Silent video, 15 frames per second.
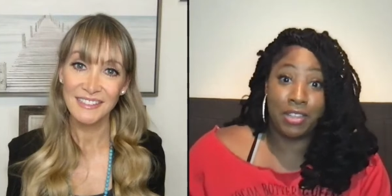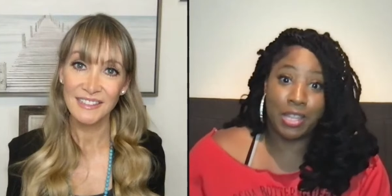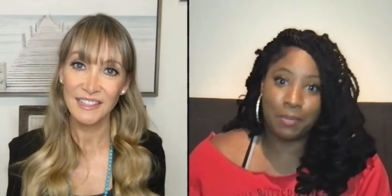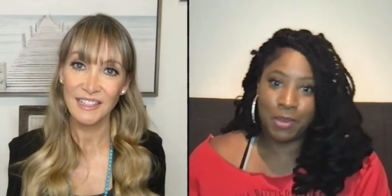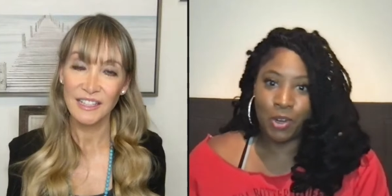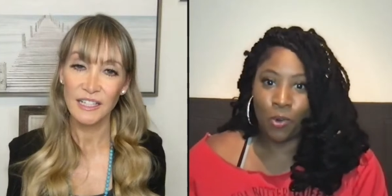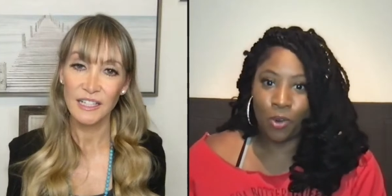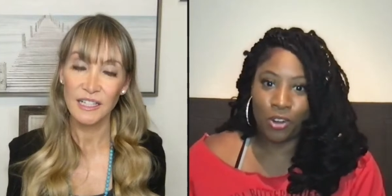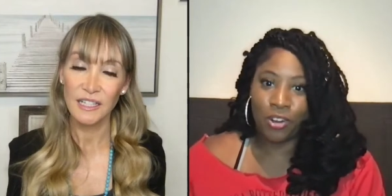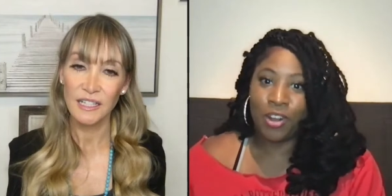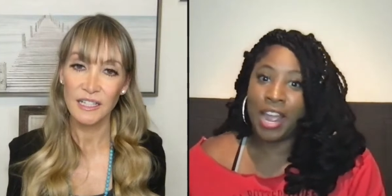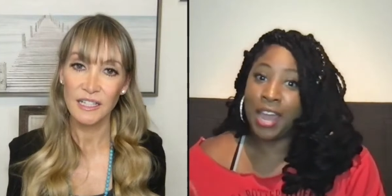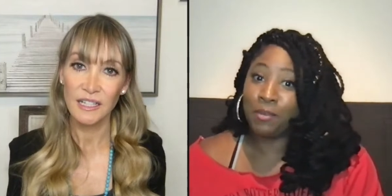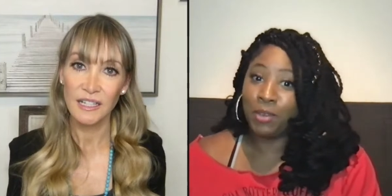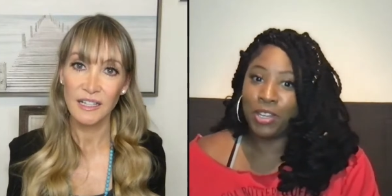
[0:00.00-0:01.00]
Speaker 1: giving them an order
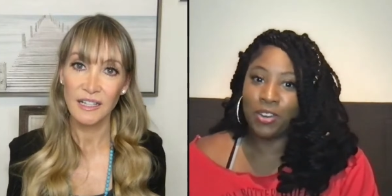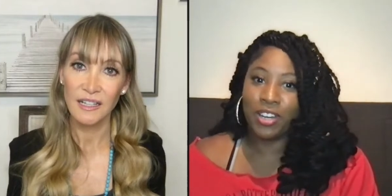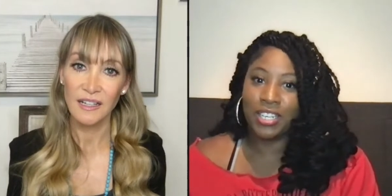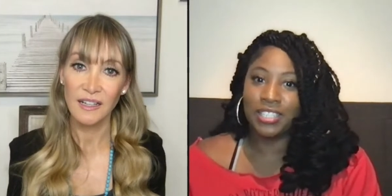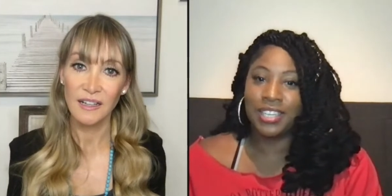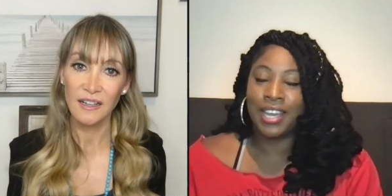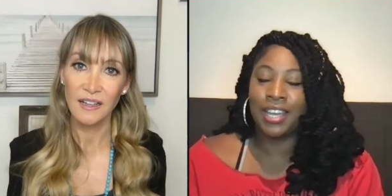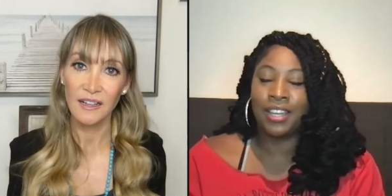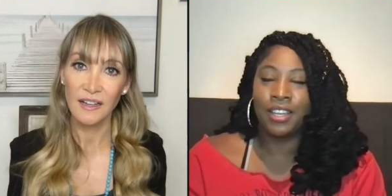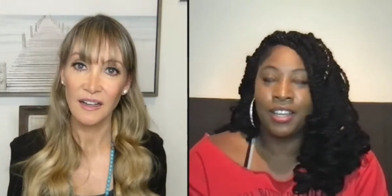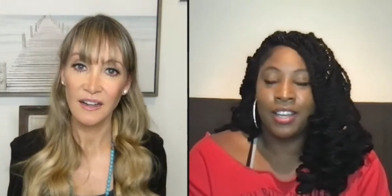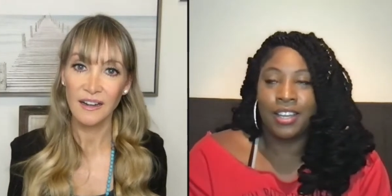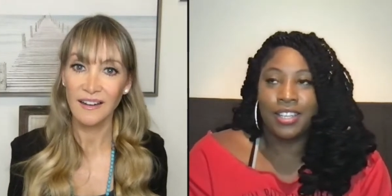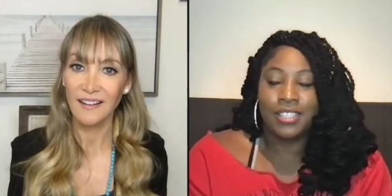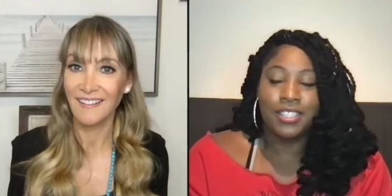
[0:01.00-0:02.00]
and we go on a date
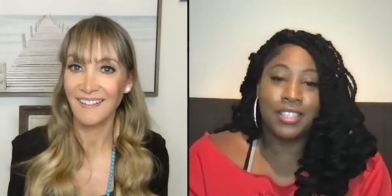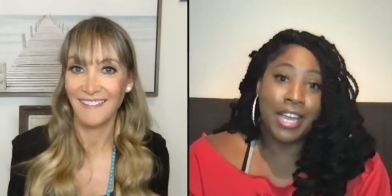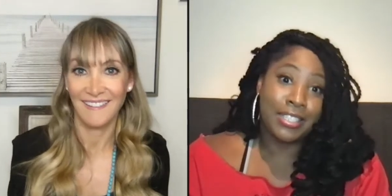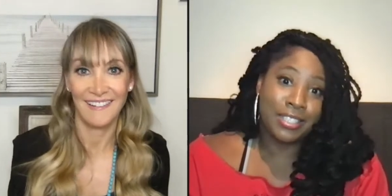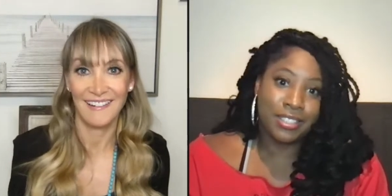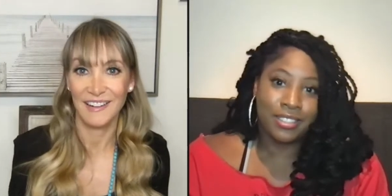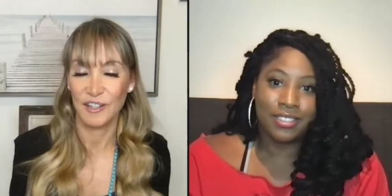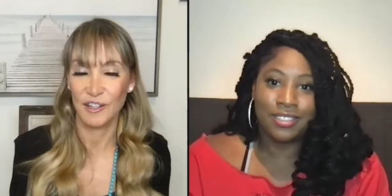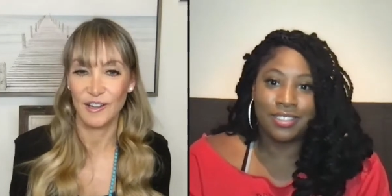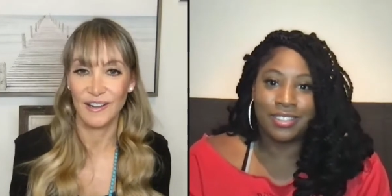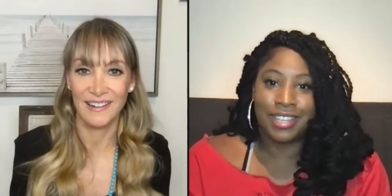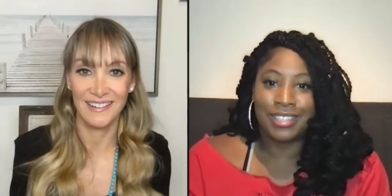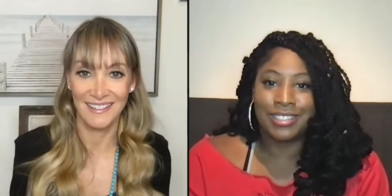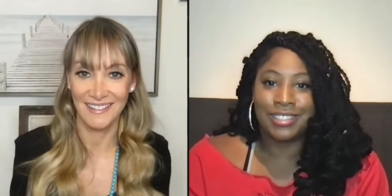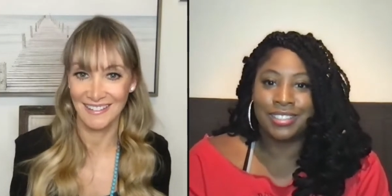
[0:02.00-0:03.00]
so that's
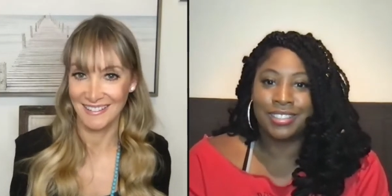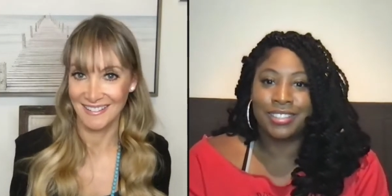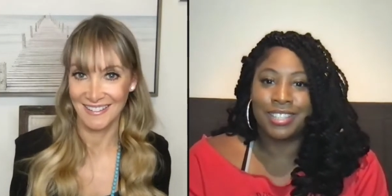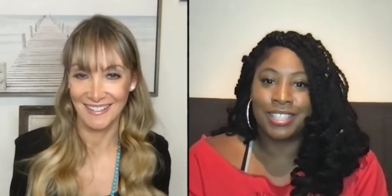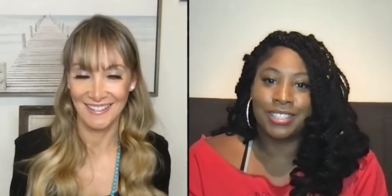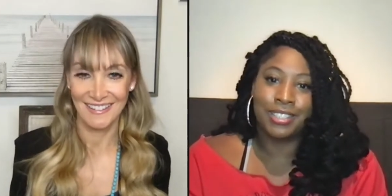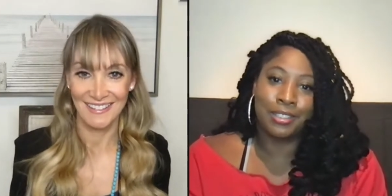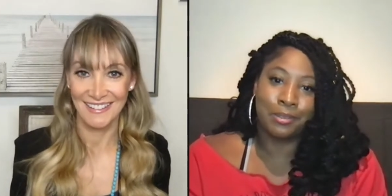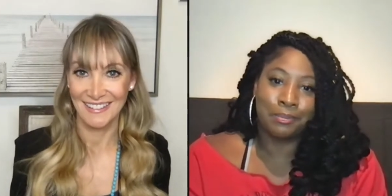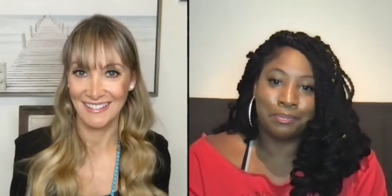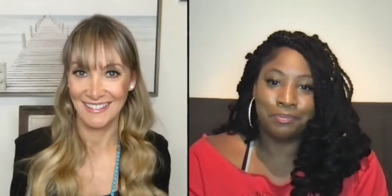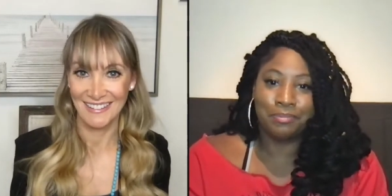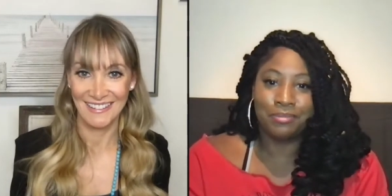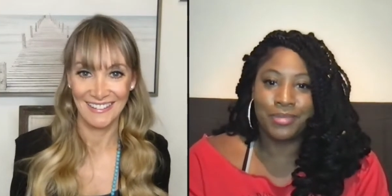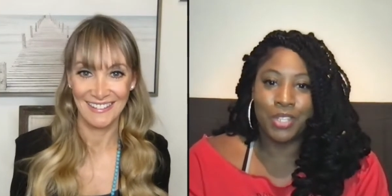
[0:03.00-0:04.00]
right. that's a
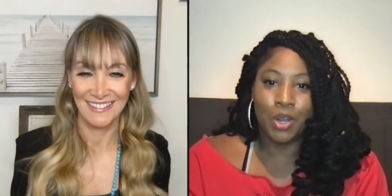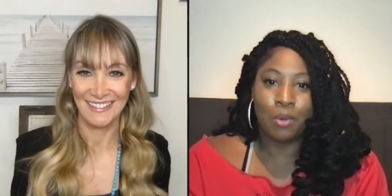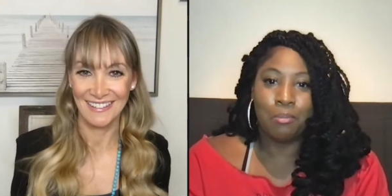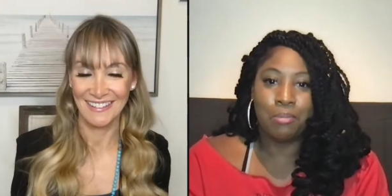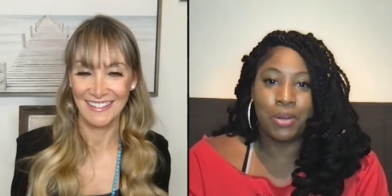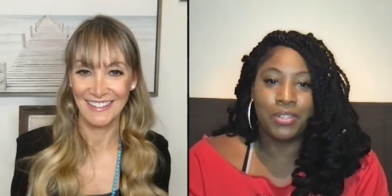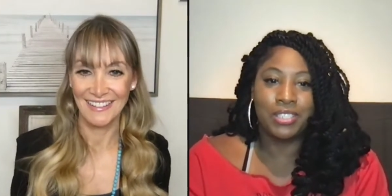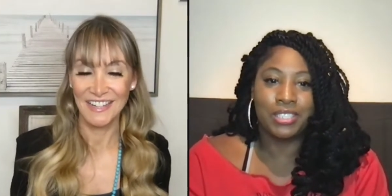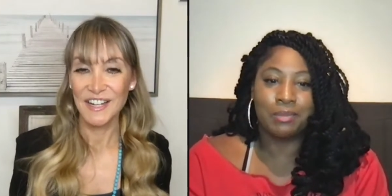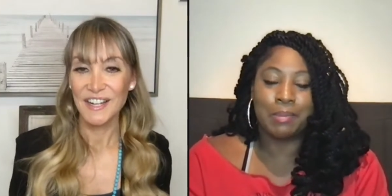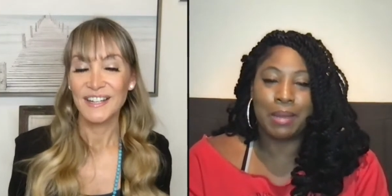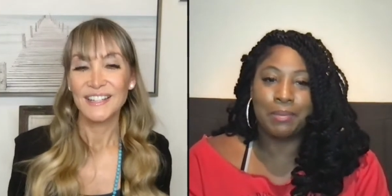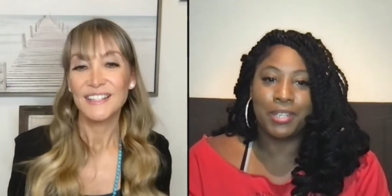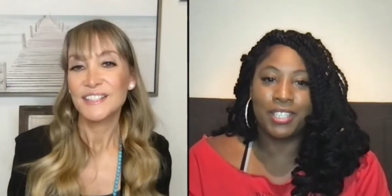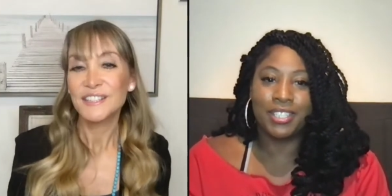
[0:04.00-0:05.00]
you know bonus in
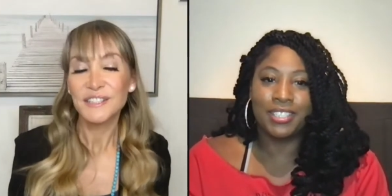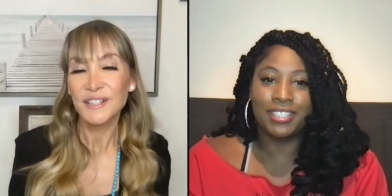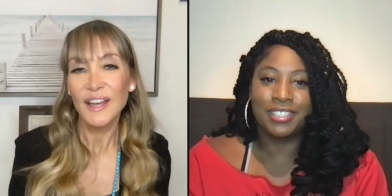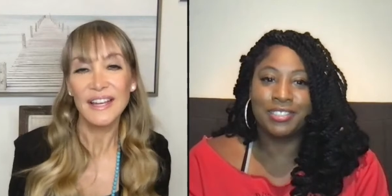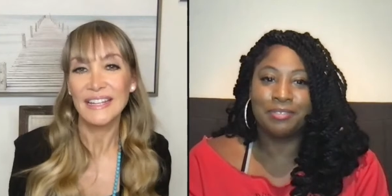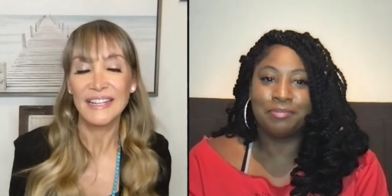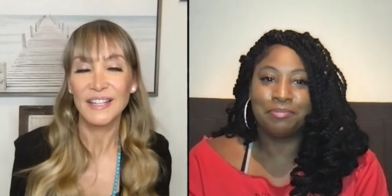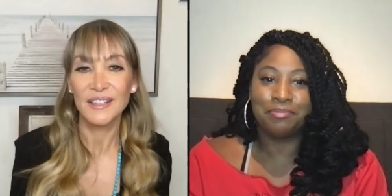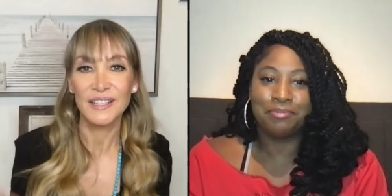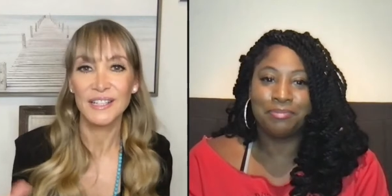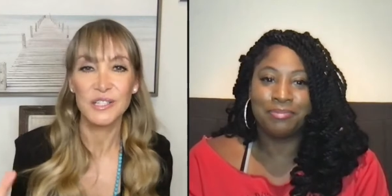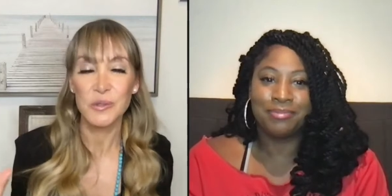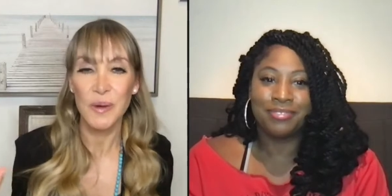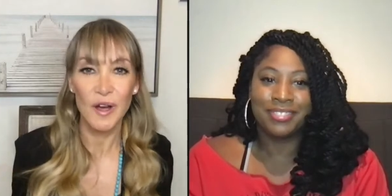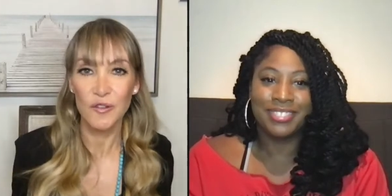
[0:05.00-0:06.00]
my book you're
Speaker 2: like killing
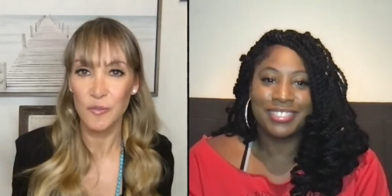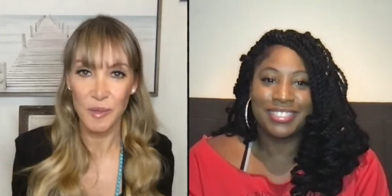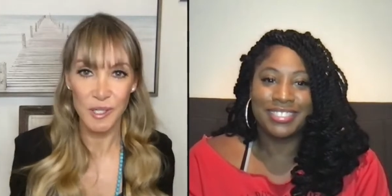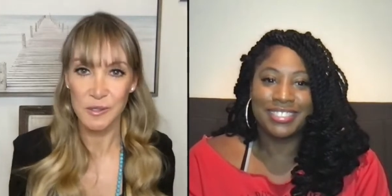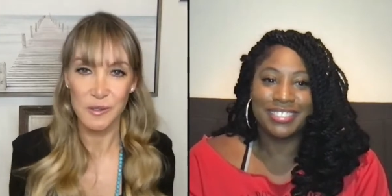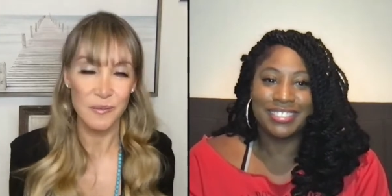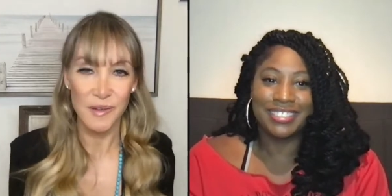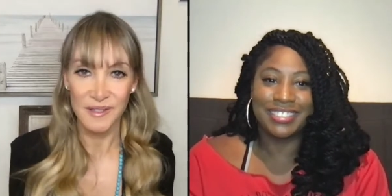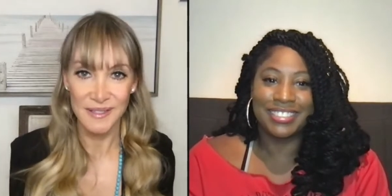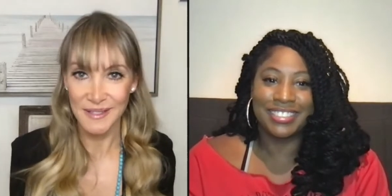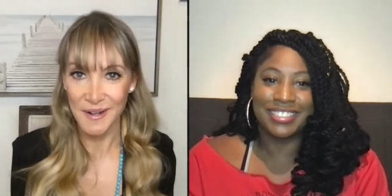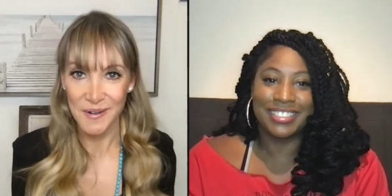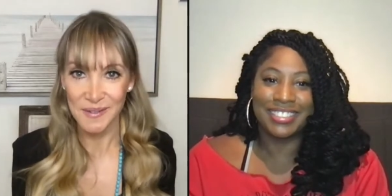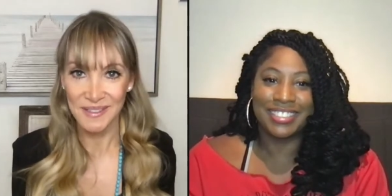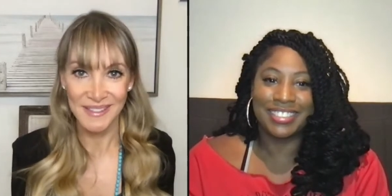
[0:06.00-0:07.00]
12 birds with one
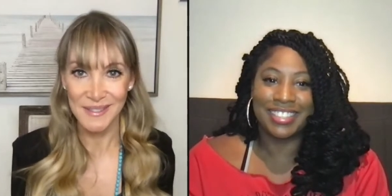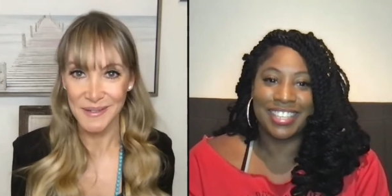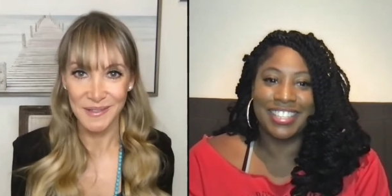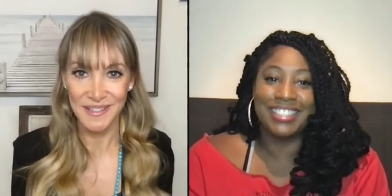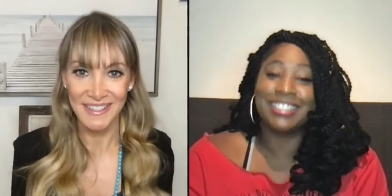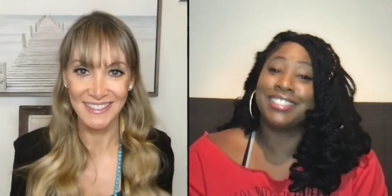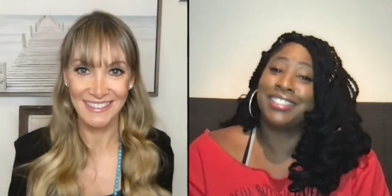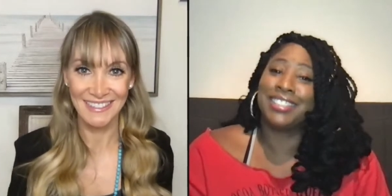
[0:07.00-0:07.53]
stone it's so great